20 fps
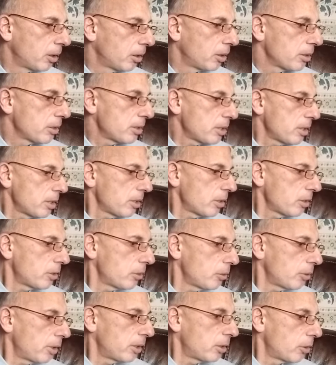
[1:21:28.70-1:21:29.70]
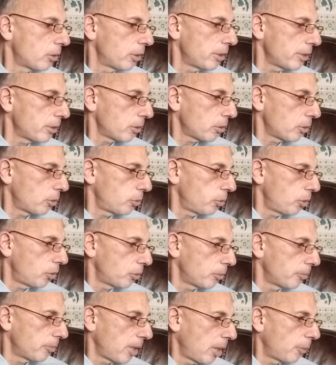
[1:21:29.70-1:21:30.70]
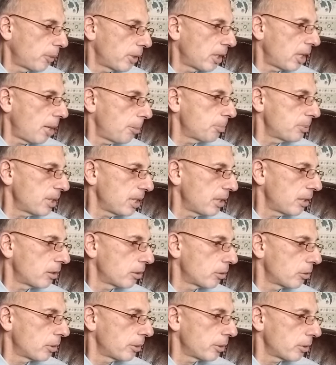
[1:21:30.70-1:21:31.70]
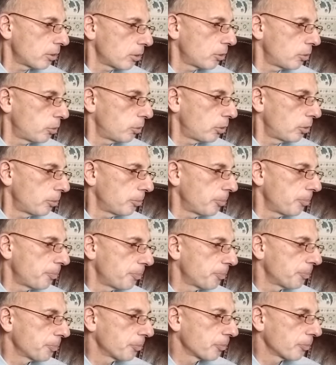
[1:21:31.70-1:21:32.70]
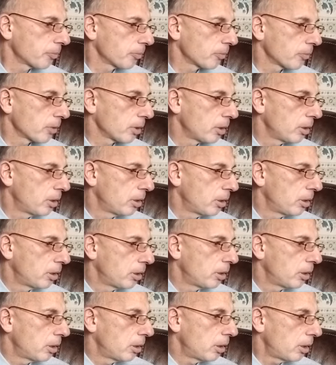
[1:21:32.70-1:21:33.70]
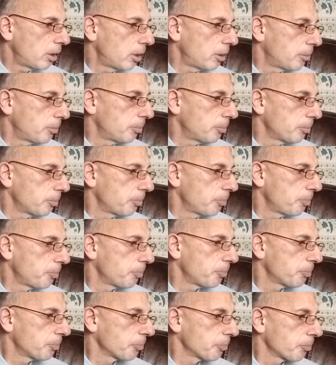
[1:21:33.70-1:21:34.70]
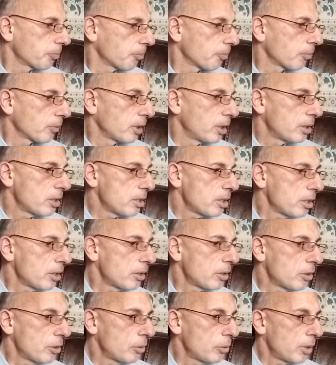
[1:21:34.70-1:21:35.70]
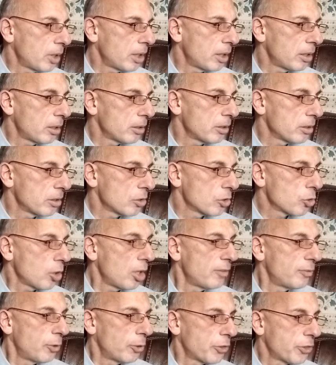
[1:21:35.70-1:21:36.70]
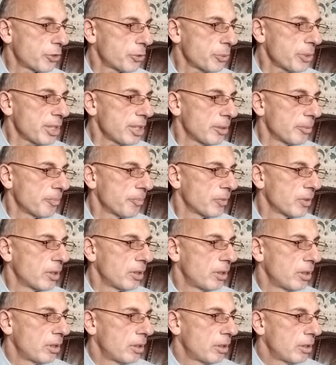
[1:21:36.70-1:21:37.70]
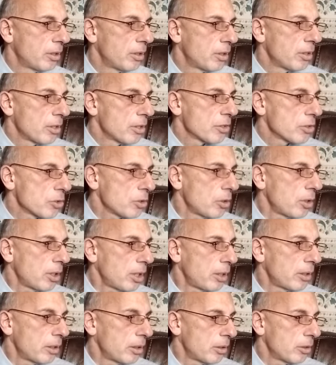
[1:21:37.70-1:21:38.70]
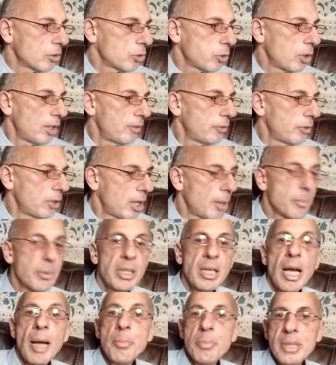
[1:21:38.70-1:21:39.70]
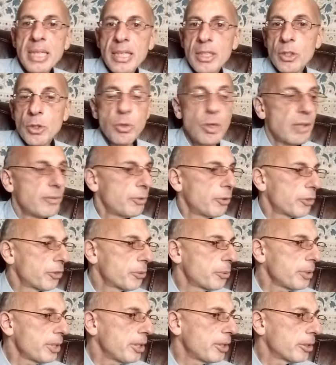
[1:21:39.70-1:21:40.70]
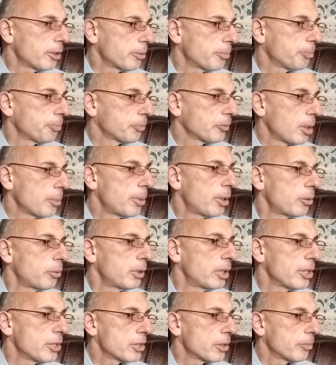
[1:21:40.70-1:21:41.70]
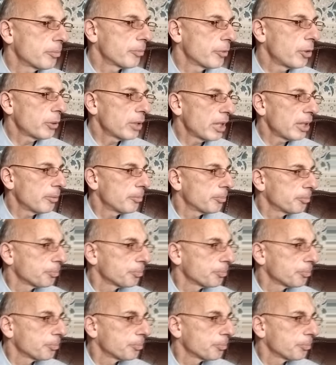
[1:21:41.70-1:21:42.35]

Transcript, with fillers: TQ, an earlier quote. I want to update an earlier quote. Um, TQ uh, 1203. So 12, I'm going to update 1203 here about religion. Okay.